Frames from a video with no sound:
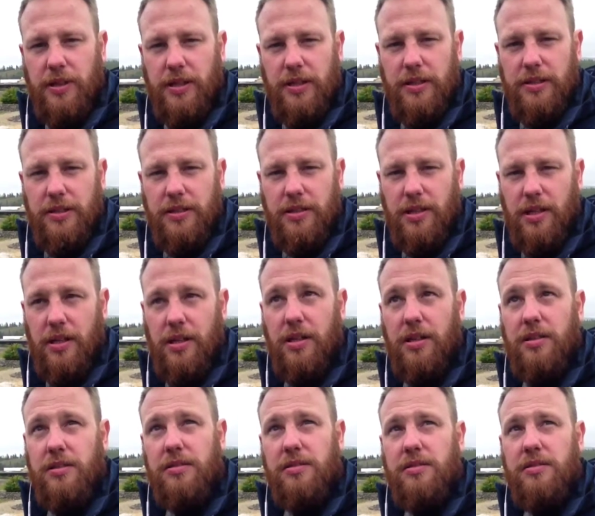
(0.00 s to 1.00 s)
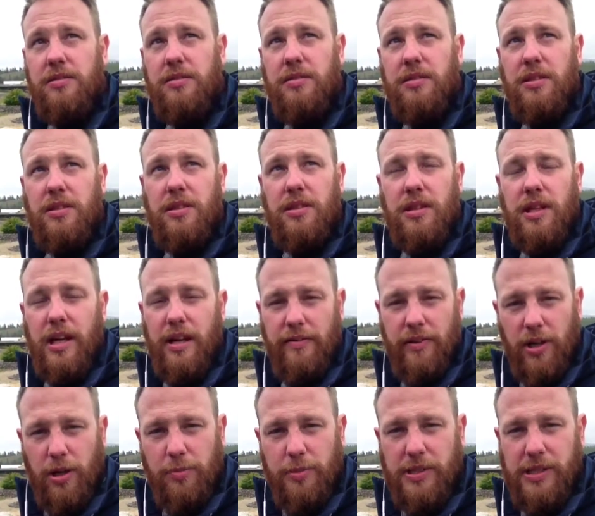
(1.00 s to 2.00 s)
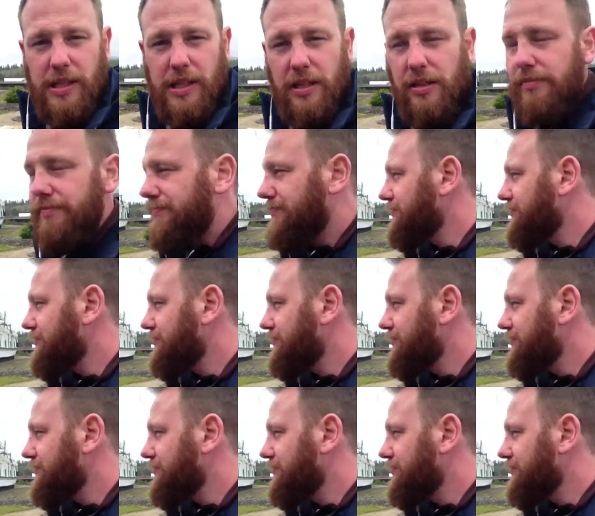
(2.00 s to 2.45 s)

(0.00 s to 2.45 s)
and have a cup of tea.